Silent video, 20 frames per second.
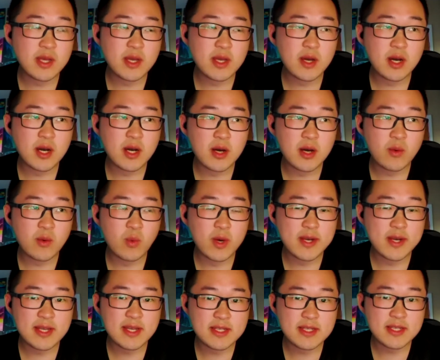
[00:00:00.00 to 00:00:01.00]

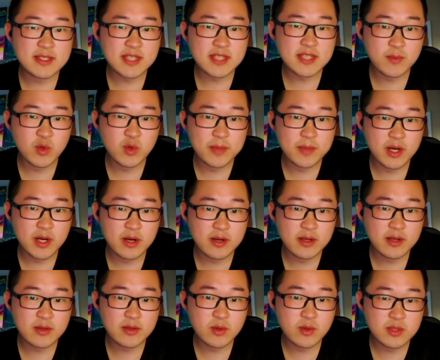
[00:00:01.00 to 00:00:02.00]
one is Samuel Merritt
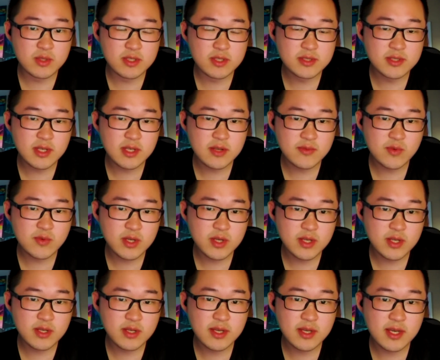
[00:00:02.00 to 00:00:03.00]
in Oakland,
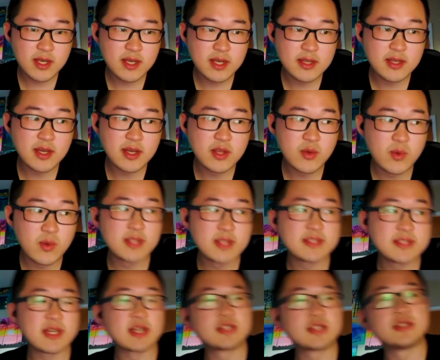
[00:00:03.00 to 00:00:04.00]
California, and the other one
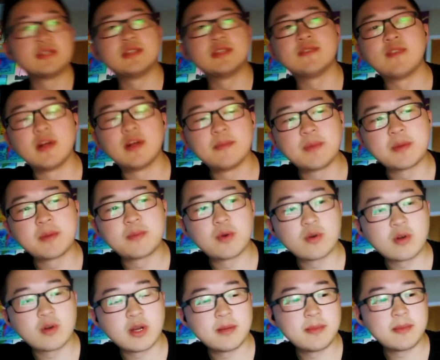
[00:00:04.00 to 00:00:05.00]
is actually a developing
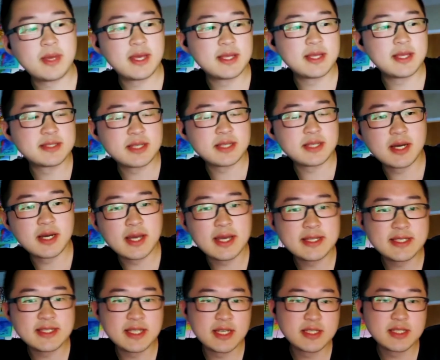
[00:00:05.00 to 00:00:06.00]
program. It's
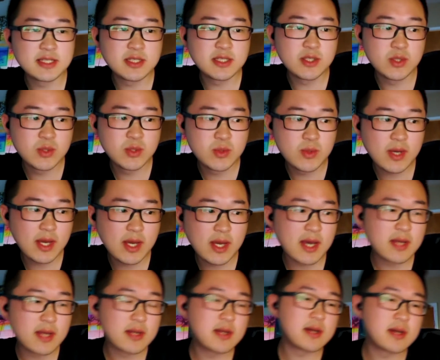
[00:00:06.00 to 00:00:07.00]
ATSU
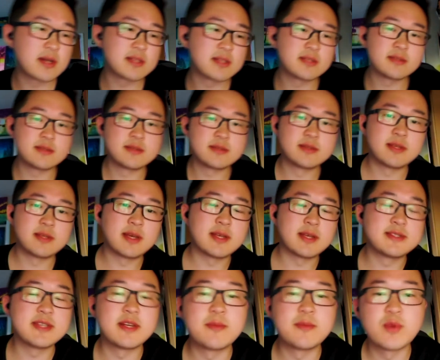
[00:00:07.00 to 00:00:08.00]
at
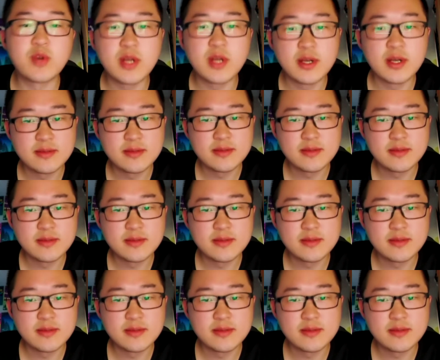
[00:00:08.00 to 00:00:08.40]
Santa Maria.